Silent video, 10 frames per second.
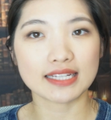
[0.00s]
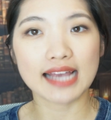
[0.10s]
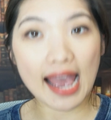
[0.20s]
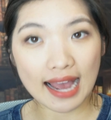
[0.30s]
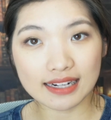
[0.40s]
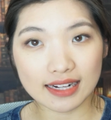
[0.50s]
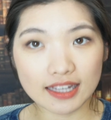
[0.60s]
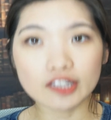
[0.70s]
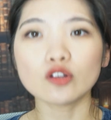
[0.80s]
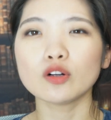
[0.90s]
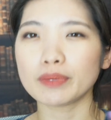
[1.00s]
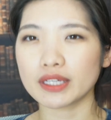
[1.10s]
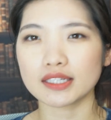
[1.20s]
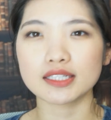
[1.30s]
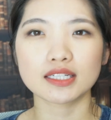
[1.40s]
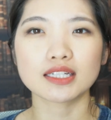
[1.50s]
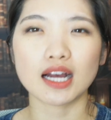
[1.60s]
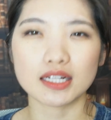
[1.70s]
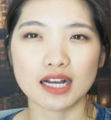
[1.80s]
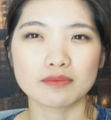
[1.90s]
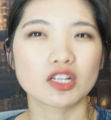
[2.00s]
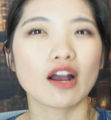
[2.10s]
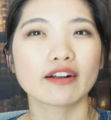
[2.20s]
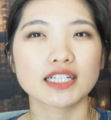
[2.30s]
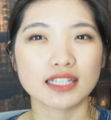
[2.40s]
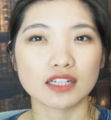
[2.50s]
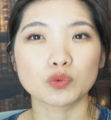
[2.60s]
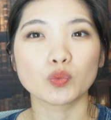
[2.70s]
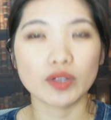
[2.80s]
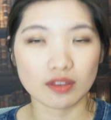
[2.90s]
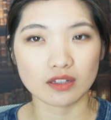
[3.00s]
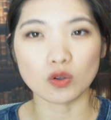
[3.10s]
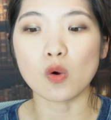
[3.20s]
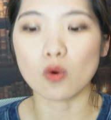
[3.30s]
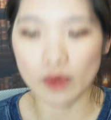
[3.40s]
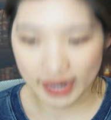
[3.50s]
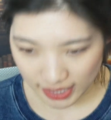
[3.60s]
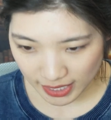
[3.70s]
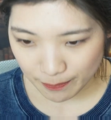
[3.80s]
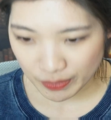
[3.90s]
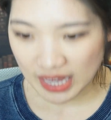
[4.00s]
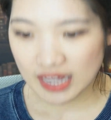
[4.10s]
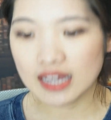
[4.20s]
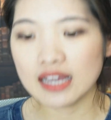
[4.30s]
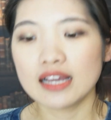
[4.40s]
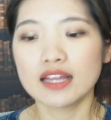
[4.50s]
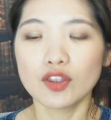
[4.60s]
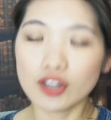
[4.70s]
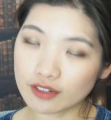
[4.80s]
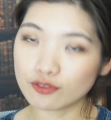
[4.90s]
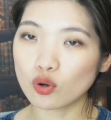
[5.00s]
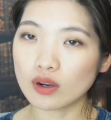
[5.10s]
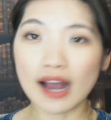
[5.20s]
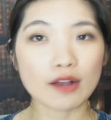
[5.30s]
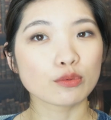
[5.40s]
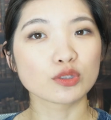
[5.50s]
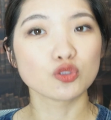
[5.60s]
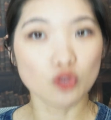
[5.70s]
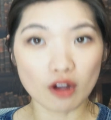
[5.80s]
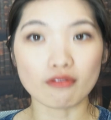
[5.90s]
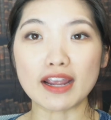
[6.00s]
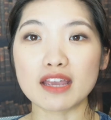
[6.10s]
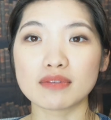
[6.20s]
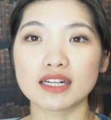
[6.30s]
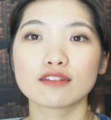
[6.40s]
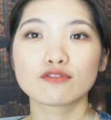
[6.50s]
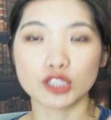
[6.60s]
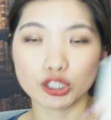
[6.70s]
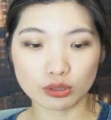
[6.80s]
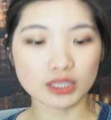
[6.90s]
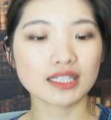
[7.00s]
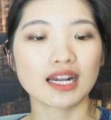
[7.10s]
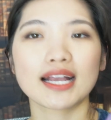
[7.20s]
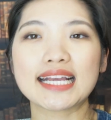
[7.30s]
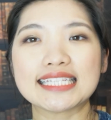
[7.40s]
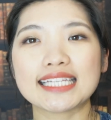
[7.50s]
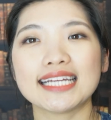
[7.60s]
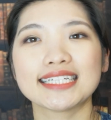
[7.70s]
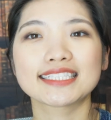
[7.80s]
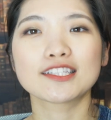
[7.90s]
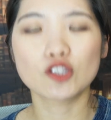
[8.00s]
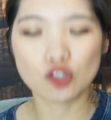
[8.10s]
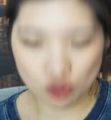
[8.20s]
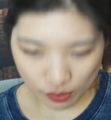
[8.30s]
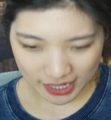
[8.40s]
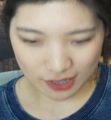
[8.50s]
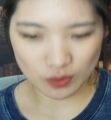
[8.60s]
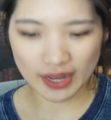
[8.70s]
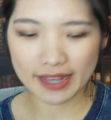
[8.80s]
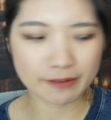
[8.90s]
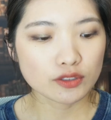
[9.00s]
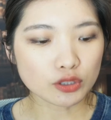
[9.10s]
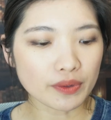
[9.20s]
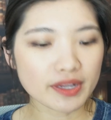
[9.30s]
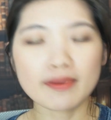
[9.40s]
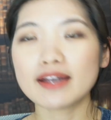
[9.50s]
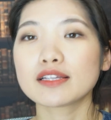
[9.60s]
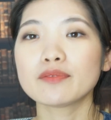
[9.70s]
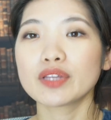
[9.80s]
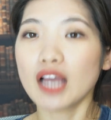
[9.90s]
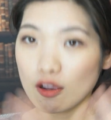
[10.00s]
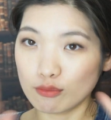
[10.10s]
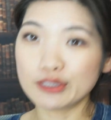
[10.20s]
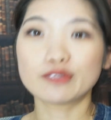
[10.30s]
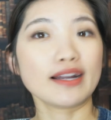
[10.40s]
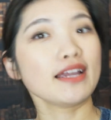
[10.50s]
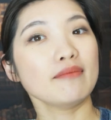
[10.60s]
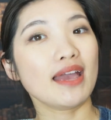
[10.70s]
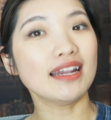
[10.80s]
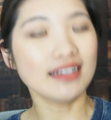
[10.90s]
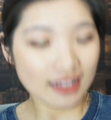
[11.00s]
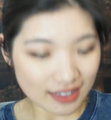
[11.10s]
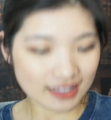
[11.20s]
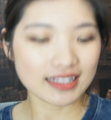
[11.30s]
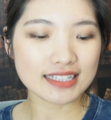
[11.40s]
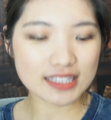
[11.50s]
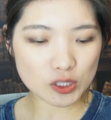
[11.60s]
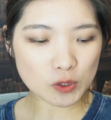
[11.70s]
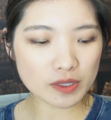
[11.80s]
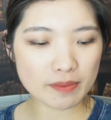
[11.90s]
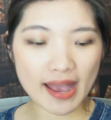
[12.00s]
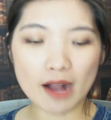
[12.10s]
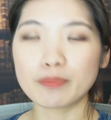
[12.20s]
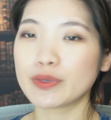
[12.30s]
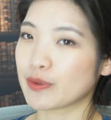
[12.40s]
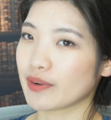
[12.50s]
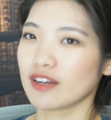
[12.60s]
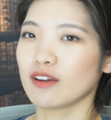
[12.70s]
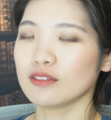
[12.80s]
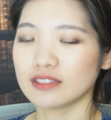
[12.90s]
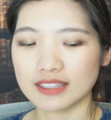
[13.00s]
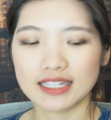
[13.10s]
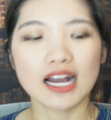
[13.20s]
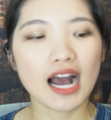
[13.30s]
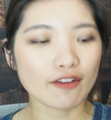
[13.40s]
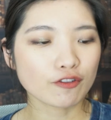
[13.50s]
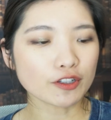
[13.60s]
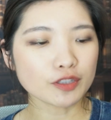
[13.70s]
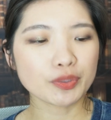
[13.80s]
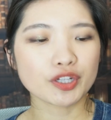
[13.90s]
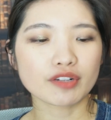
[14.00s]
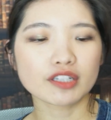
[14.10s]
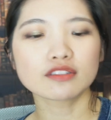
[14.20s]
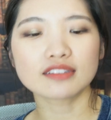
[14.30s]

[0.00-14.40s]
they added in or because the titanium dioxide within already. Therefore, I would not recommend it for sure, that I can say this straight away. Talking about something I would recommend, let's talk about Purito. I've got the Purito